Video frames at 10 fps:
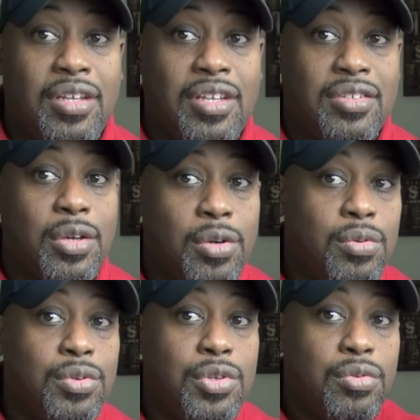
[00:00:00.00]
It's
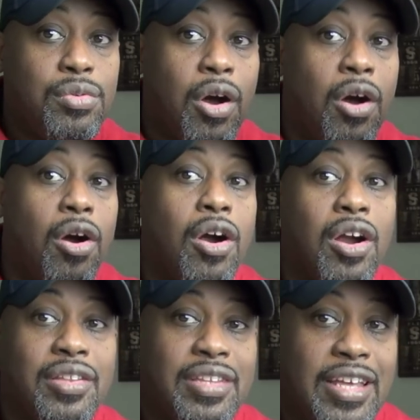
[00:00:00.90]
who you
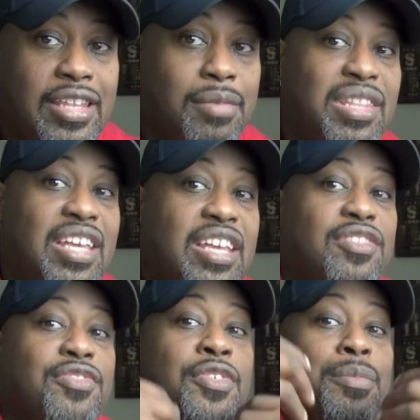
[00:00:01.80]
are that emanates
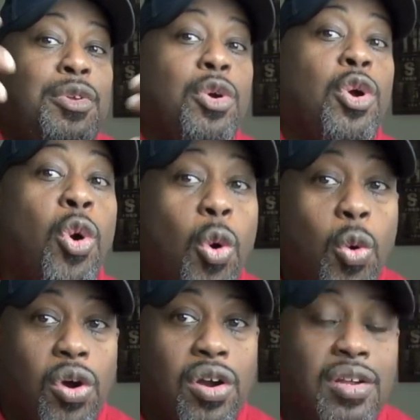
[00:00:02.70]
from your
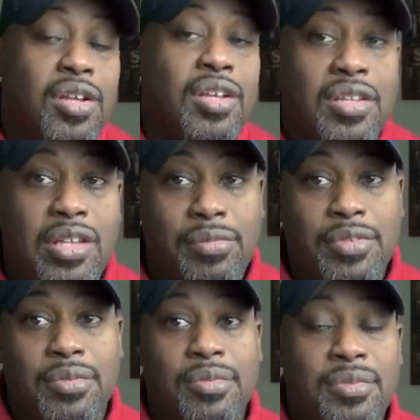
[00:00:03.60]
core that
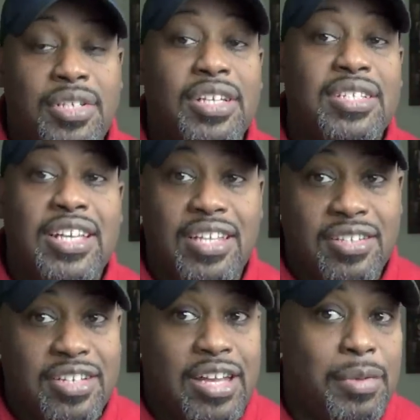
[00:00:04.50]
will dictate the
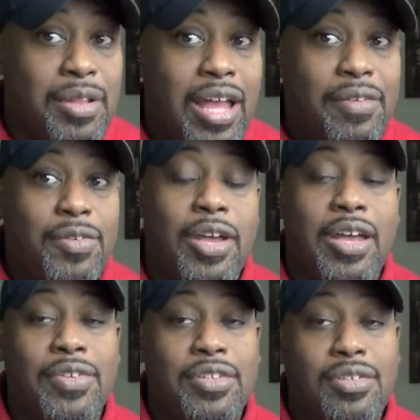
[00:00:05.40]
type of life you
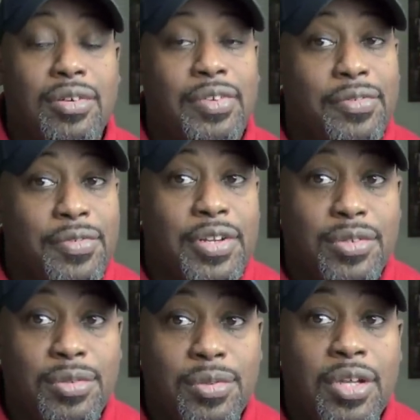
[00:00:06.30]
have. And you know, I've had
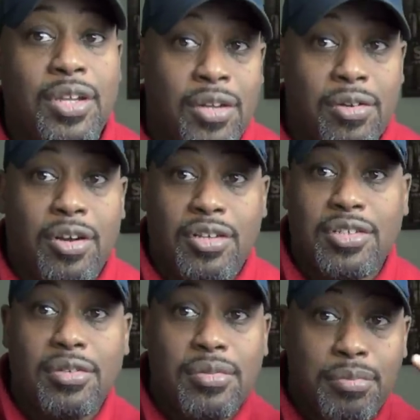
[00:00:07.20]
friends who are
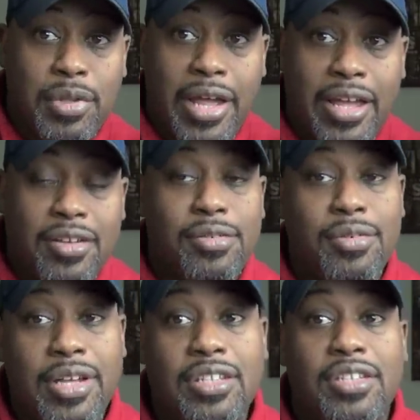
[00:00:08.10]
also black who
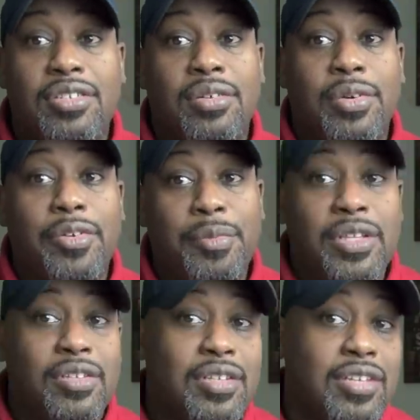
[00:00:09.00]
kind of disagree with me.
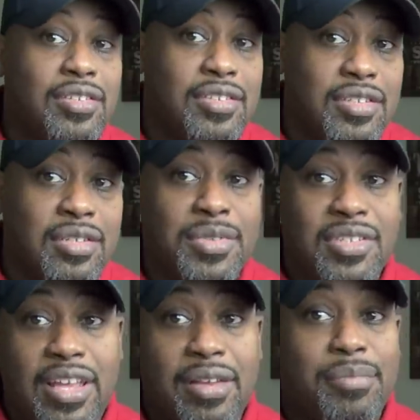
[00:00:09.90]
That's like the system is
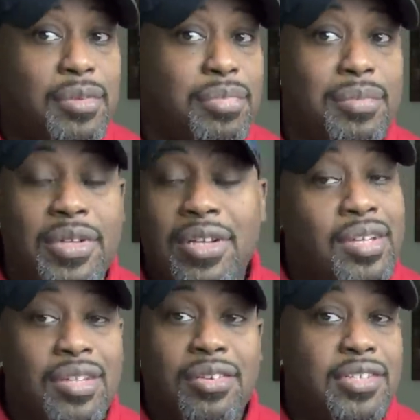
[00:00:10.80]
stacked, blah, blah, blah.
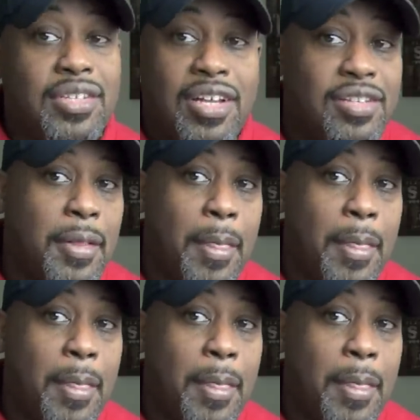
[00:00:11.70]
No, it's not.